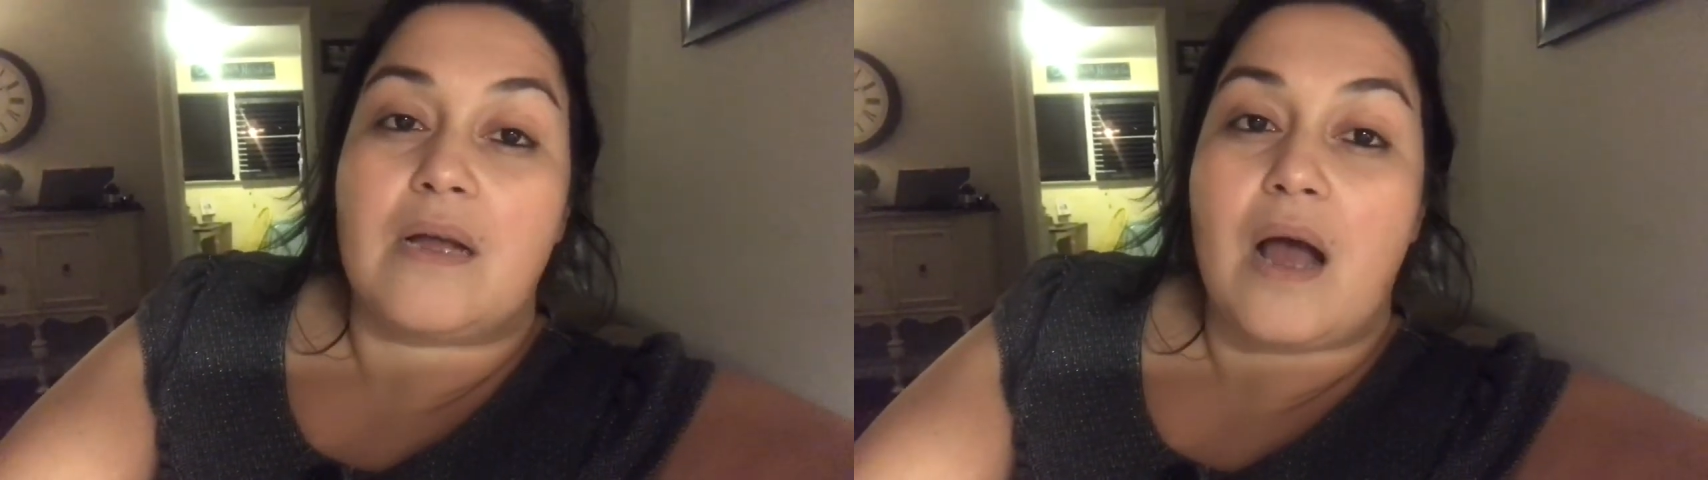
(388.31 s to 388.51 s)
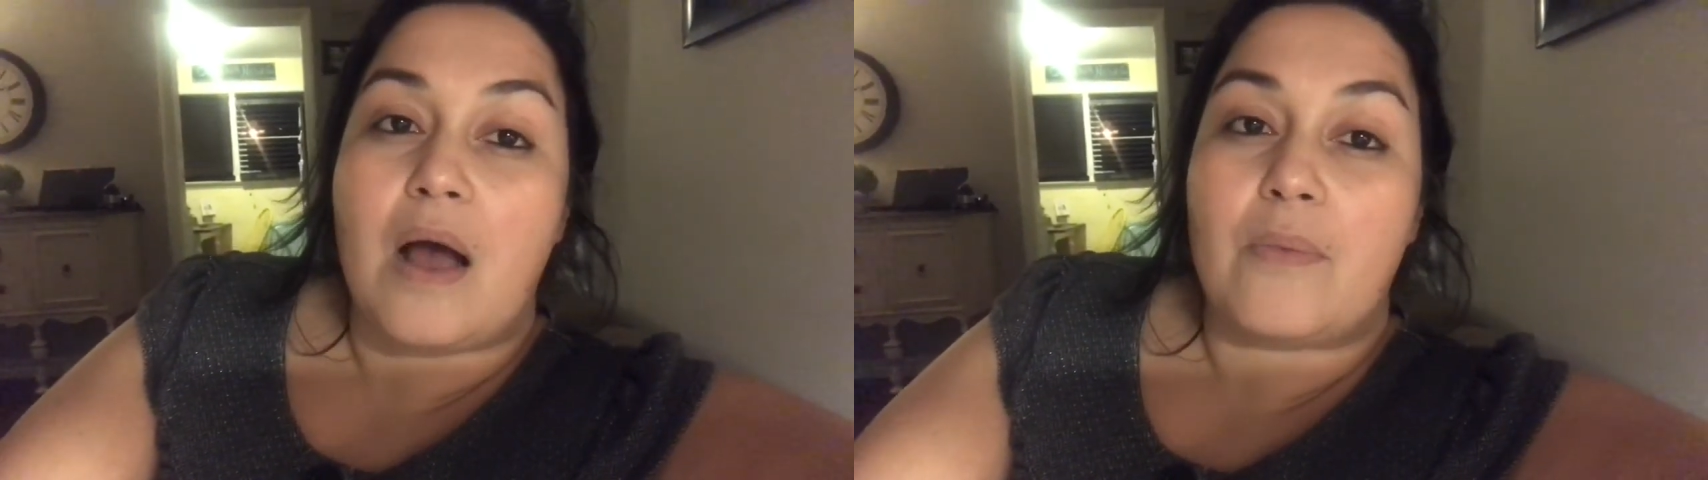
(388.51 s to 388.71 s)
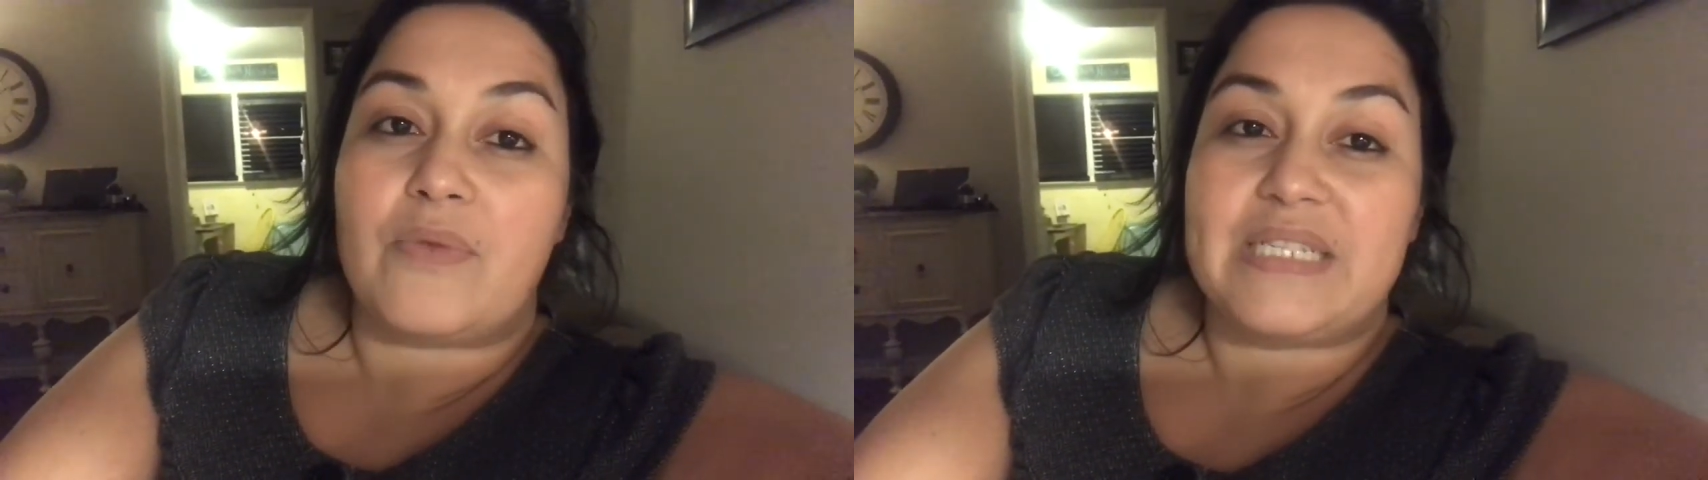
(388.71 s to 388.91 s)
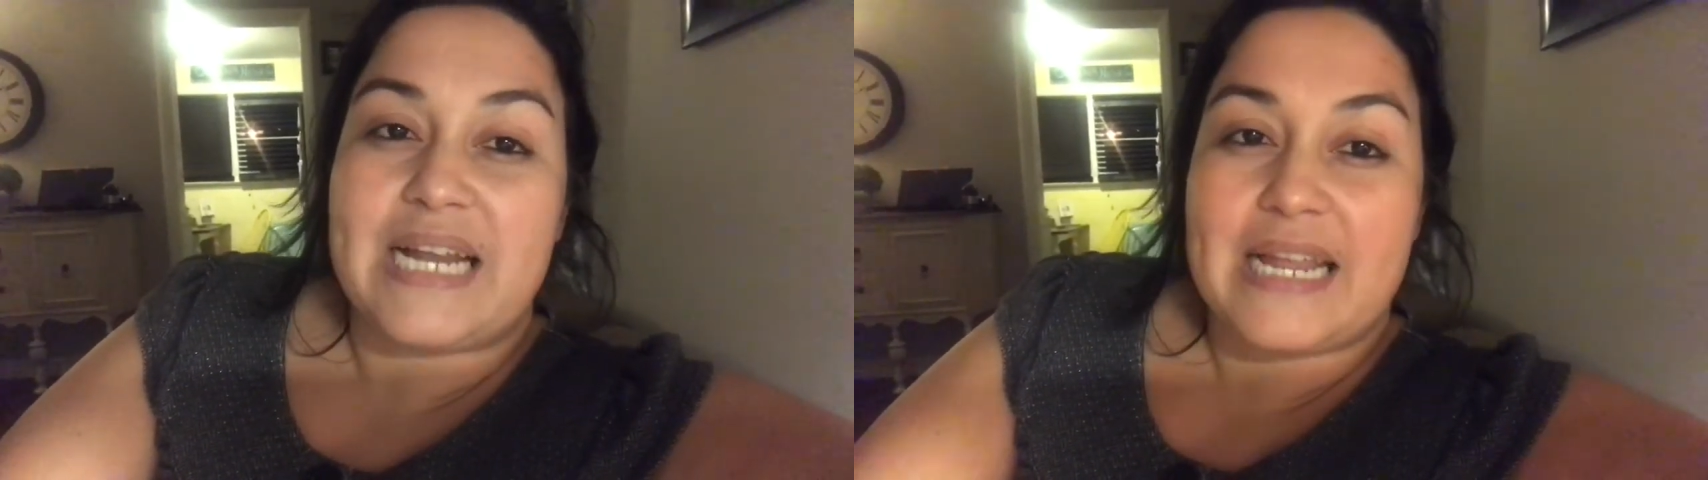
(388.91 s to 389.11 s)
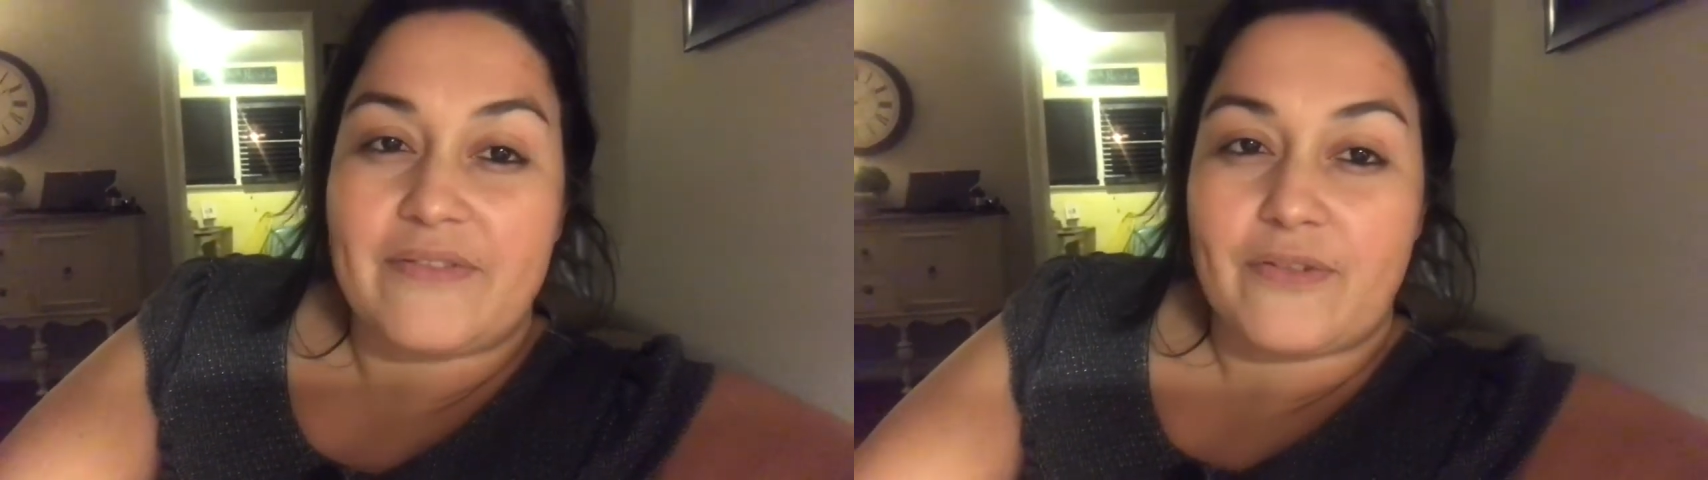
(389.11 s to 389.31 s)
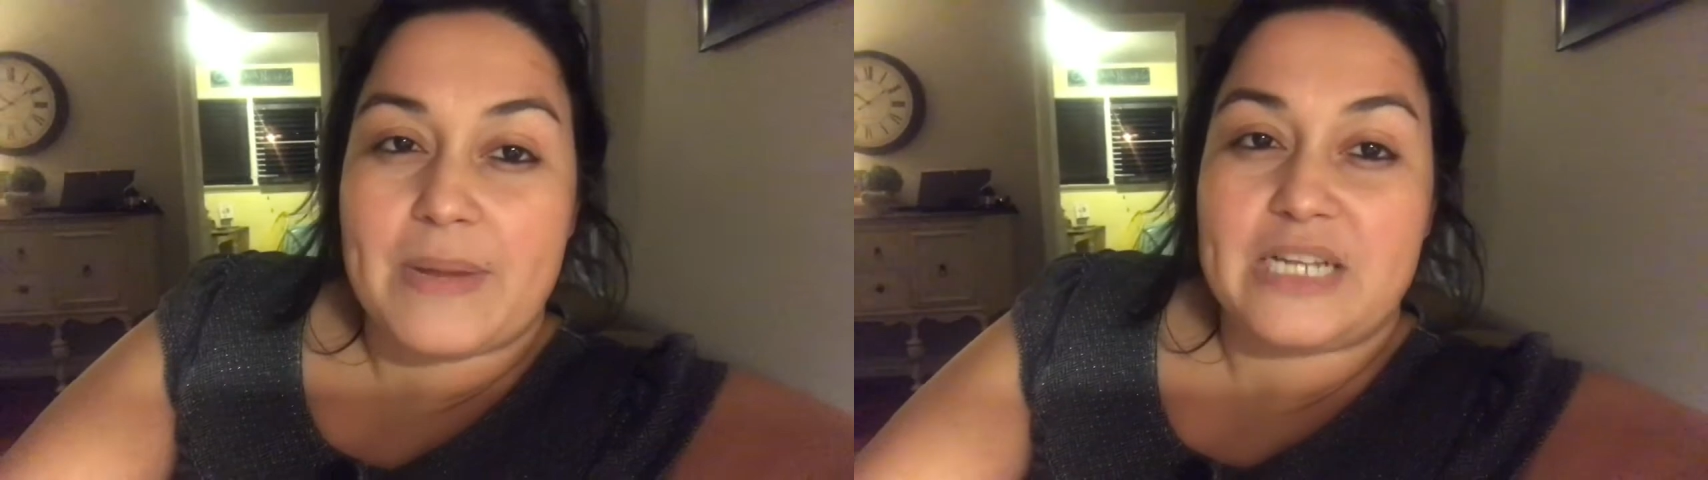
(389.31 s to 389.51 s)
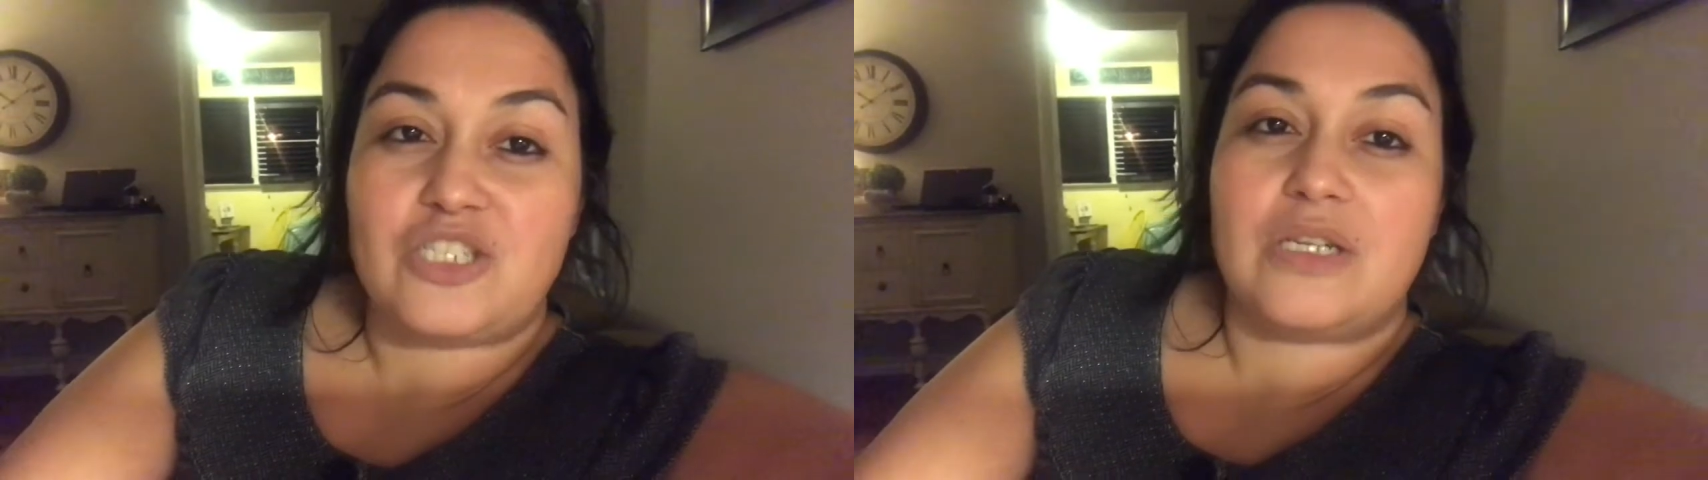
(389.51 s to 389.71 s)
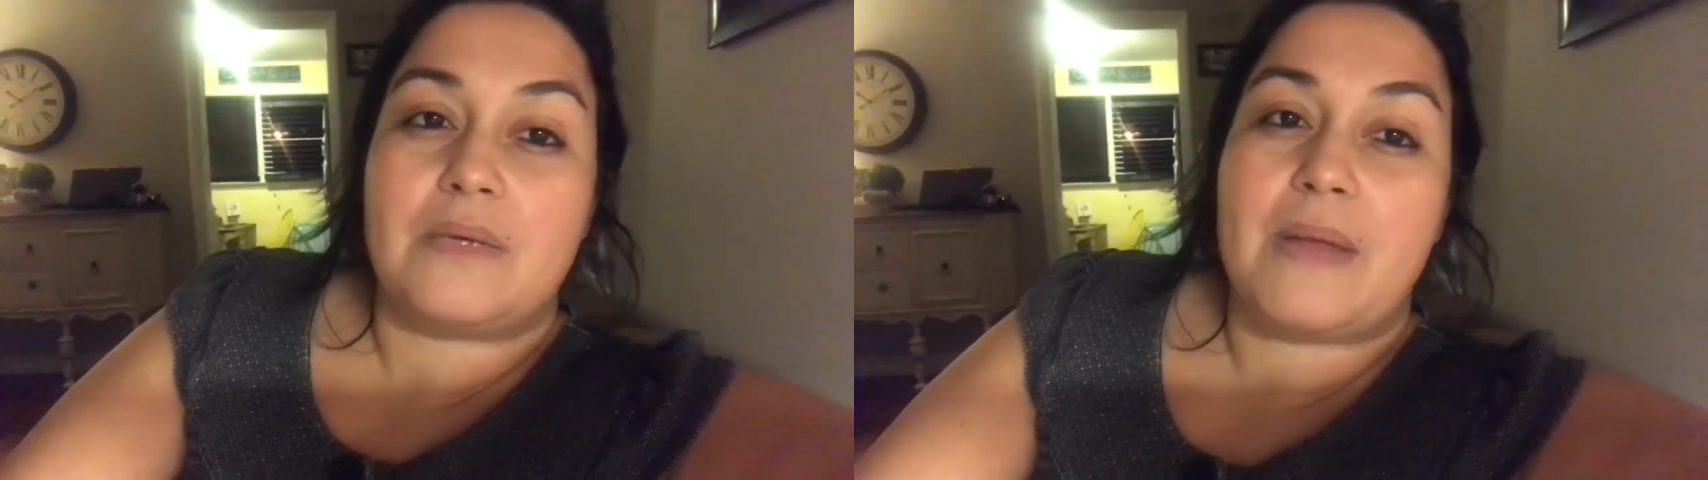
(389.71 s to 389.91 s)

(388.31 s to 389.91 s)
um, retaining information,